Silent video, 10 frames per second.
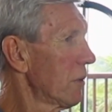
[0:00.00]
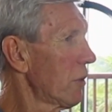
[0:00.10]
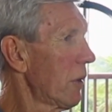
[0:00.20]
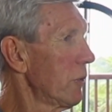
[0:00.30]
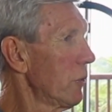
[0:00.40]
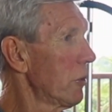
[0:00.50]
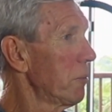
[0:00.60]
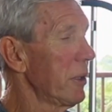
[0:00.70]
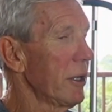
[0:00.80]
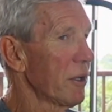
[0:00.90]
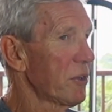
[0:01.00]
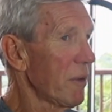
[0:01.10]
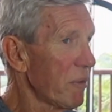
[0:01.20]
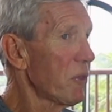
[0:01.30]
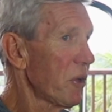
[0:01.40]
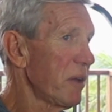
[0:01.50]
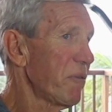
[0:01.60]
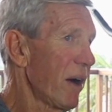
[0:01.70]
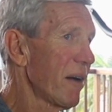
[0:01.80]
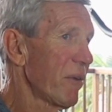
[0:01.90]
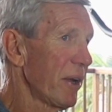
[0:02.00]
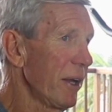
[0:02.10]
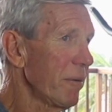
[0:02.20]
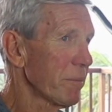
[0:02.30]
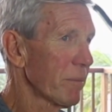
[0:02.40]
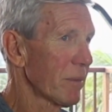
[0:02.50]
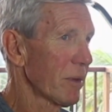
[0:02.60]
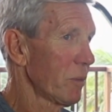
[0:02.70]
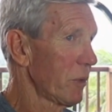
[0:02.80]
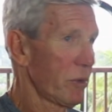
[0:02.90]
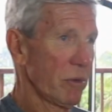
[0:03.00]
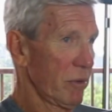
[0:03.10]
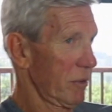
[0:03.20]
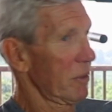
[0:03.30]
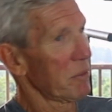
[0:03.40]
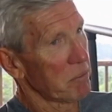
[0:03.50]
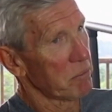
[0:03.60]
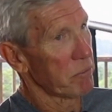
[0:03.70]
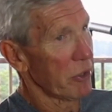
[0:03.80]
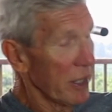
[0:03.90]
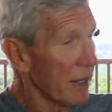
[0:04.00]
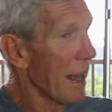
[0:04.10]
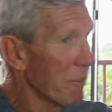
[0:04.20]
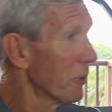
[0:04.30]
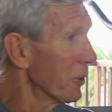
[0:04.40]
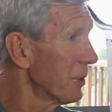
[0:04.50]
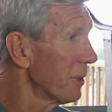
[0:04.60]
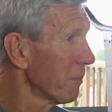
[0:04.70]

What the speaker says: So you could be a 7:35 runner, which is pretty damn good.